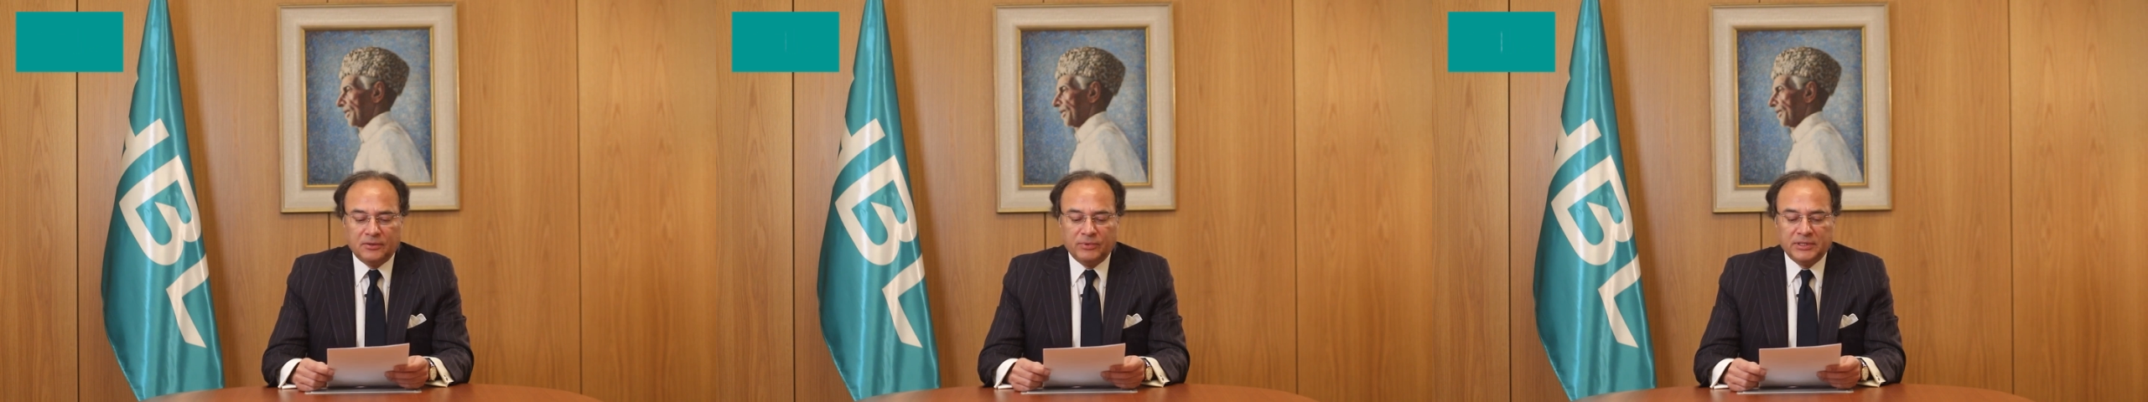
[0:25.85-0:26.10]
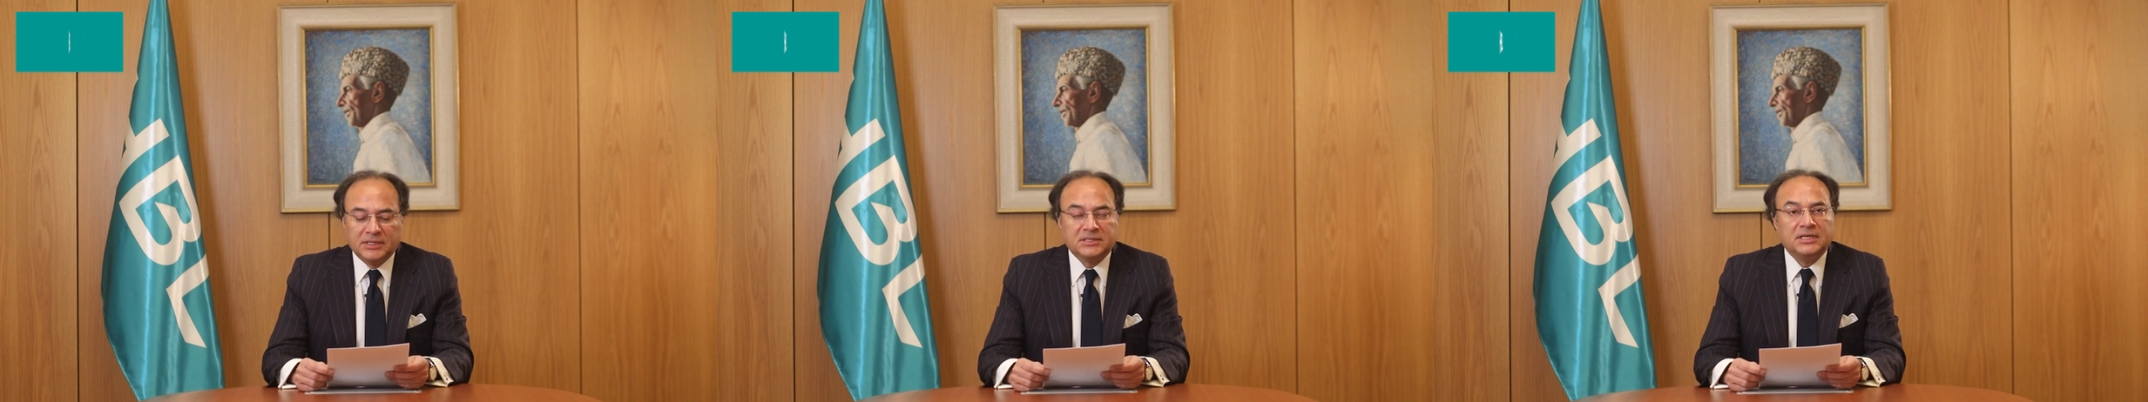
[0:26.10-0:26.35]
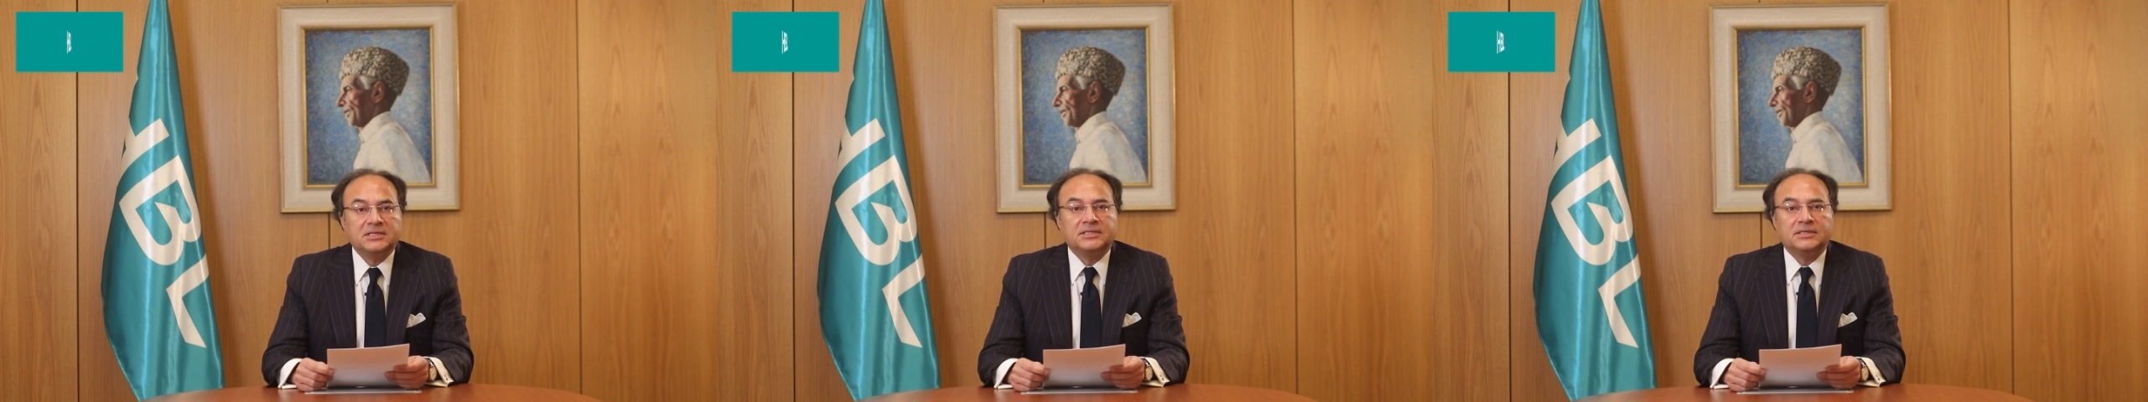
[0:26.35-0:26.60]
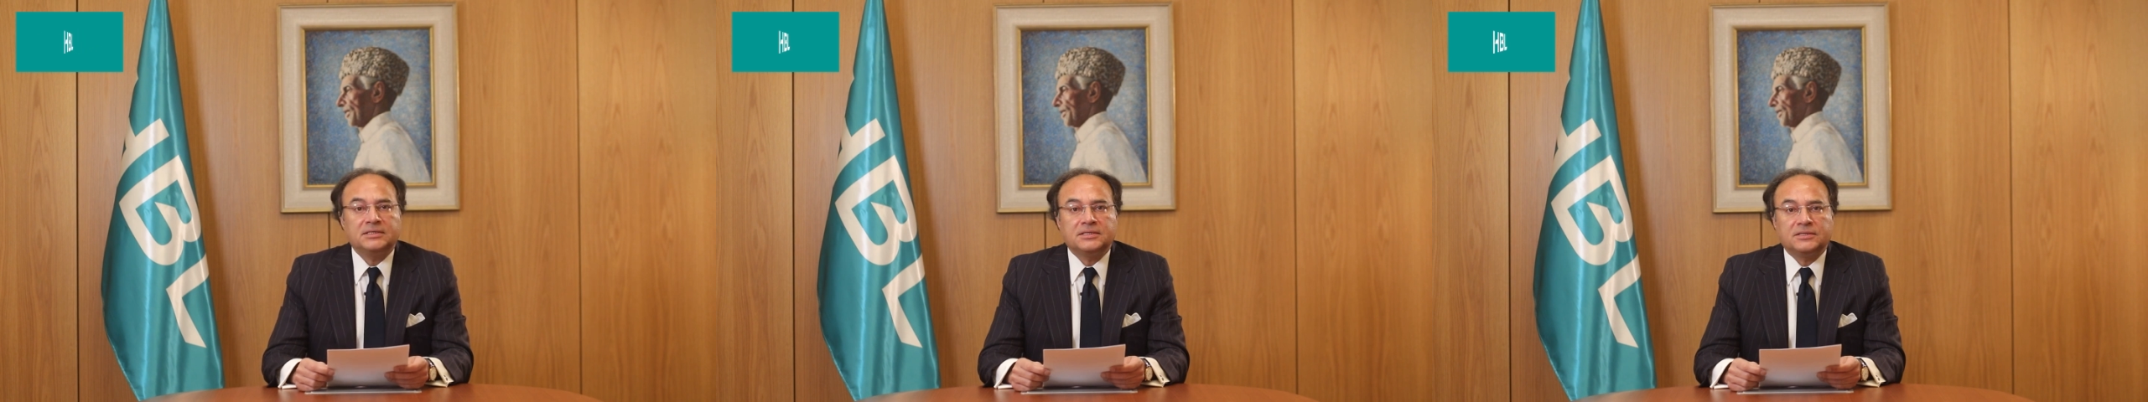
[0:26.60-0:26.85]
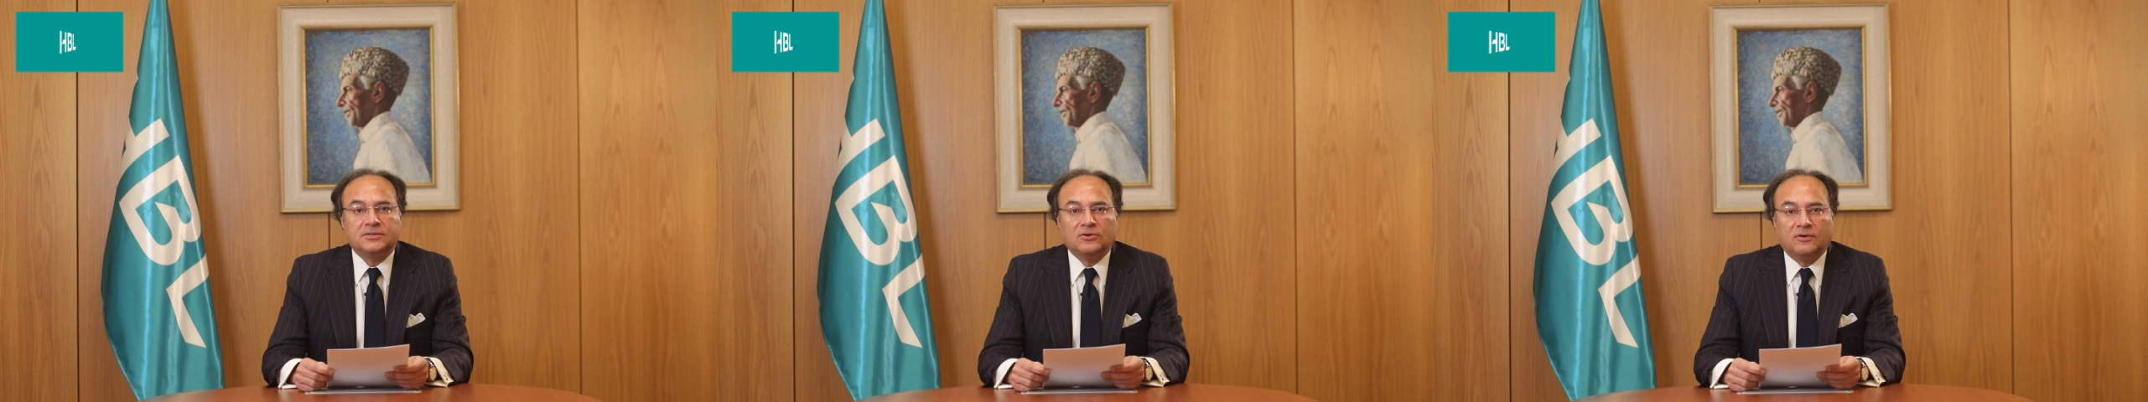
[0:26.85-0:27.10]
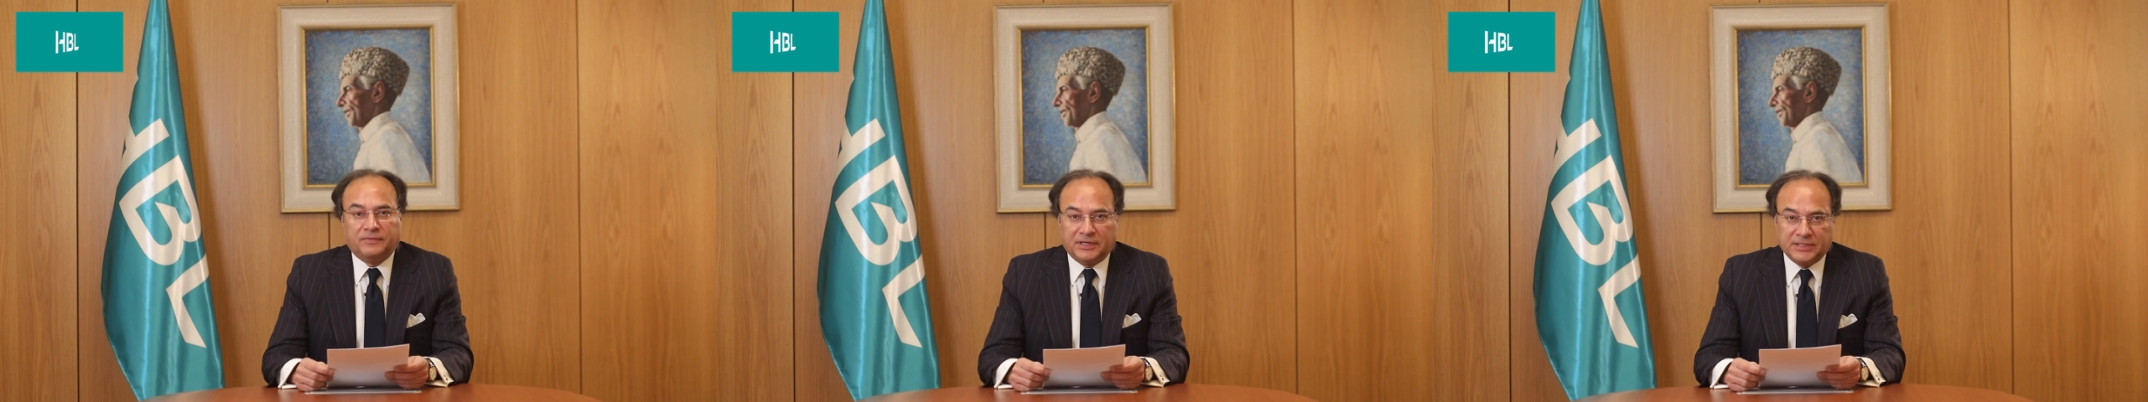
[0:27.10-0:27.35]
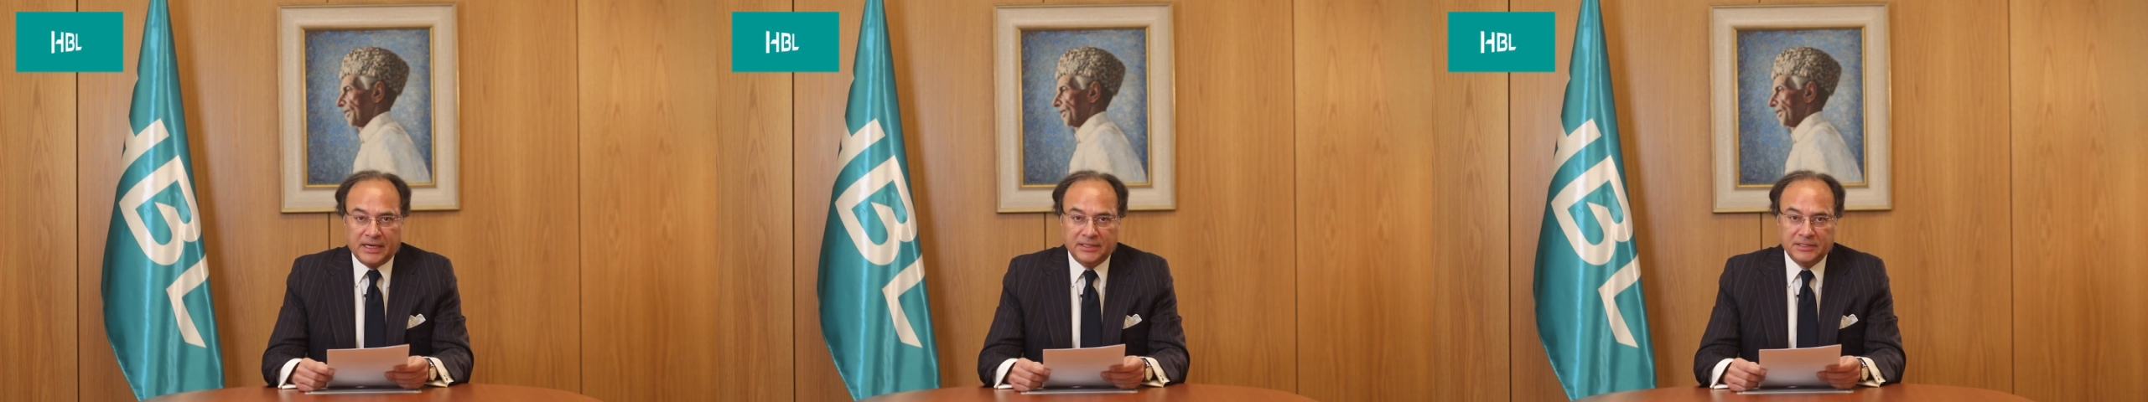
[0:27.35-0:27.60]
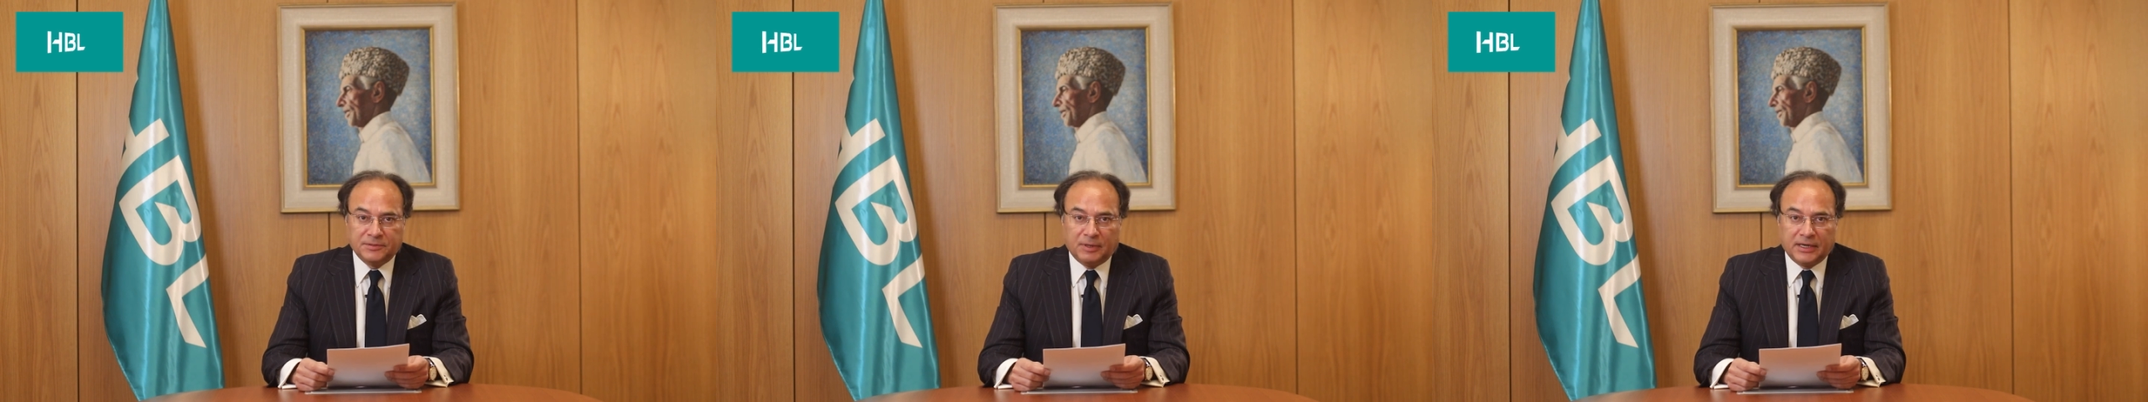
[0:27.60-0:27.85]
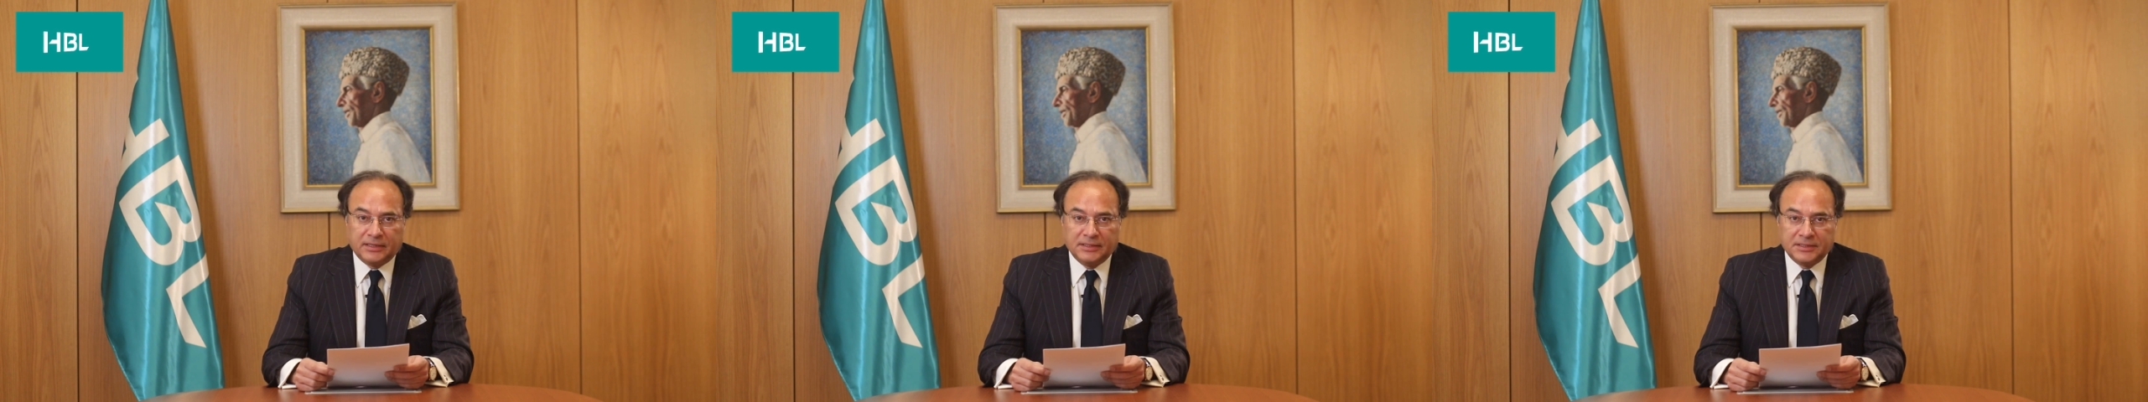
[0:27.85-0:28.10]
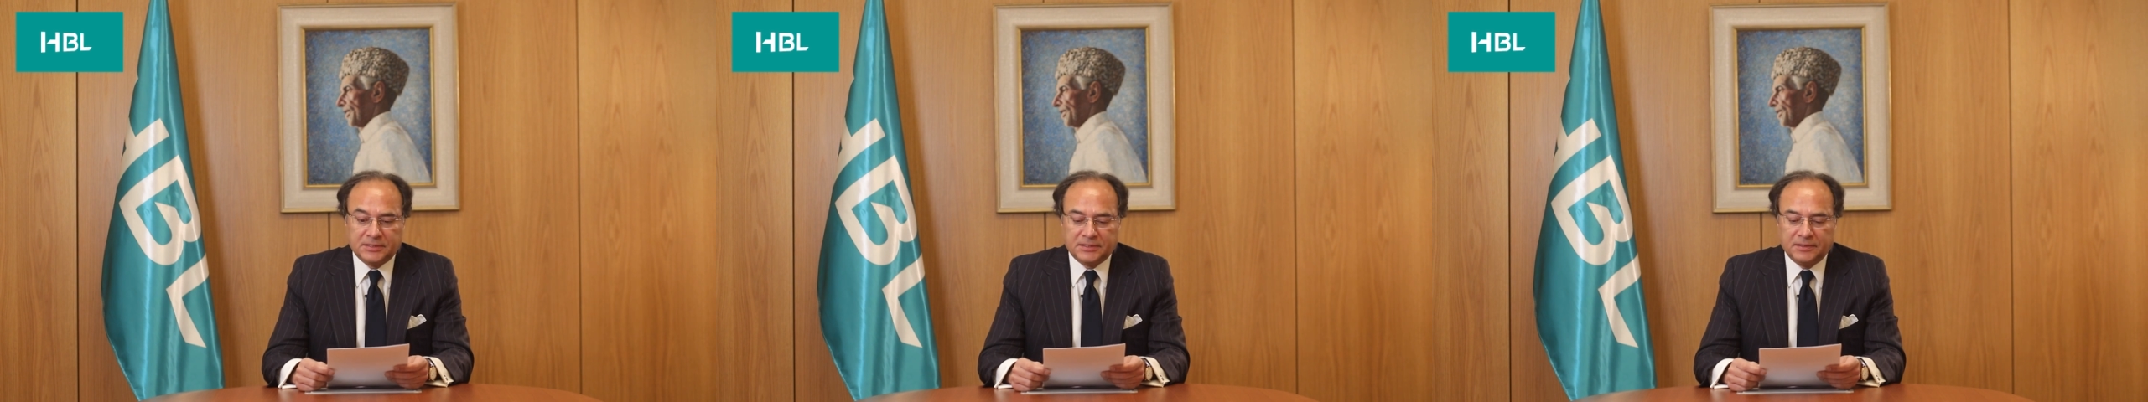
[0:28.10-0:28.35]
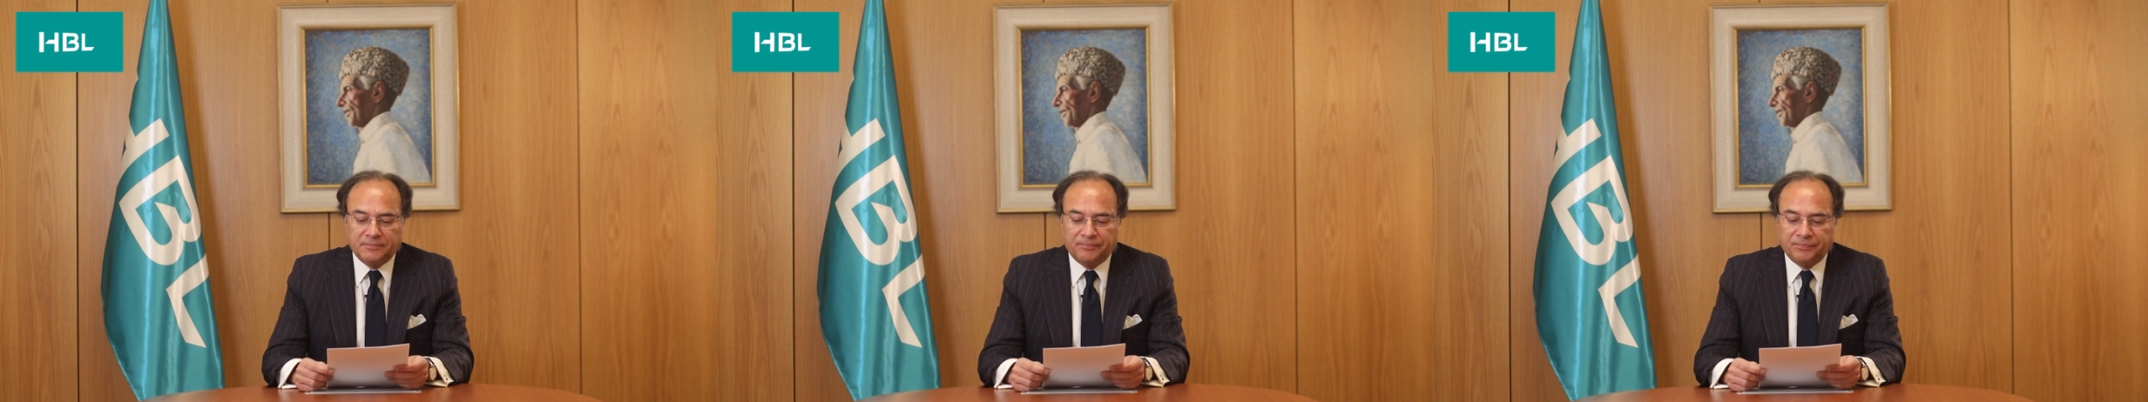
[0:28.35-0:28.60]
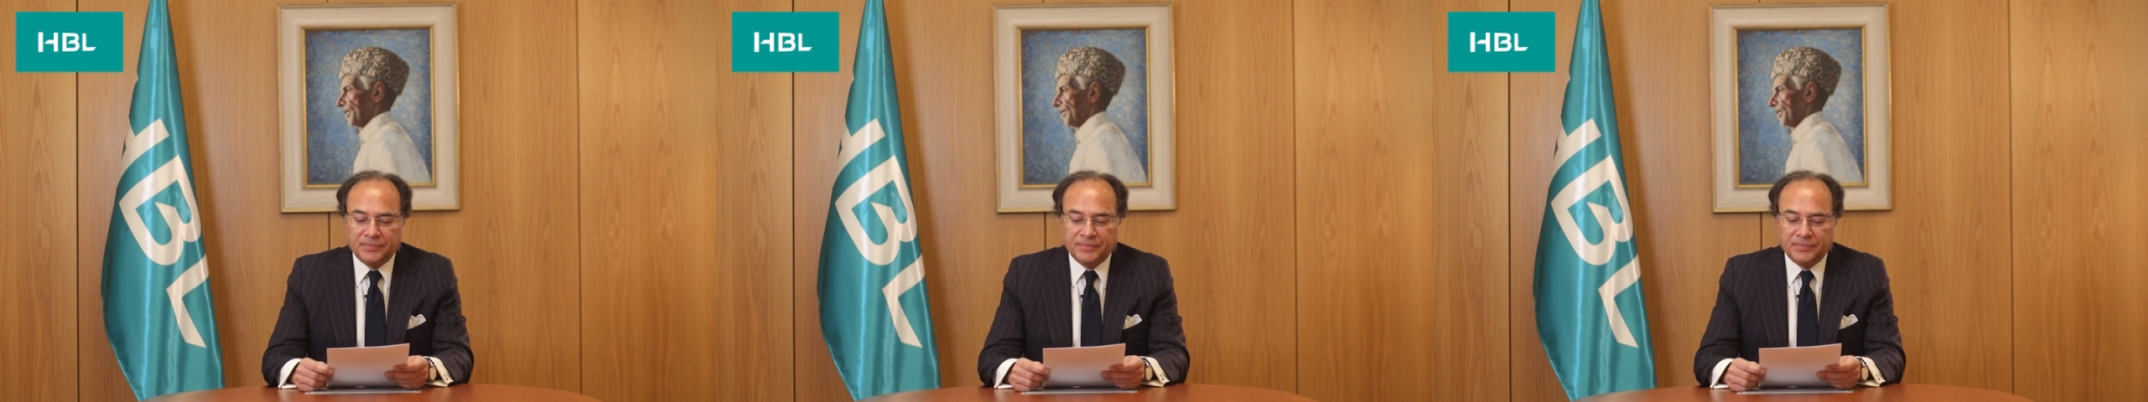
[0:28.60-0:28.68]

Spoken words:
with the assistance of our Chinese partners.